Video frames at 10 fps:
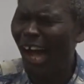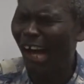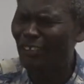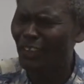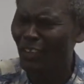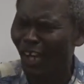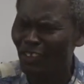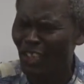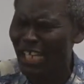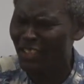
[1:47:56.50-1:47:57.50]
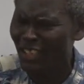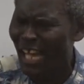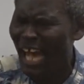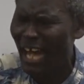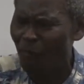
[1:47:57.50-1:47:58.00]
on to the unchanging
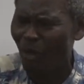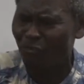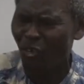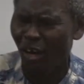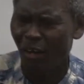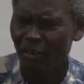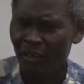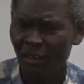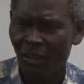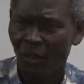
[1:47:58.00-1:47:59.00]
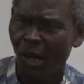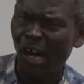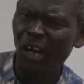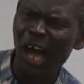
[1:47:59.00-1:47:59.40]
arm of God. Hold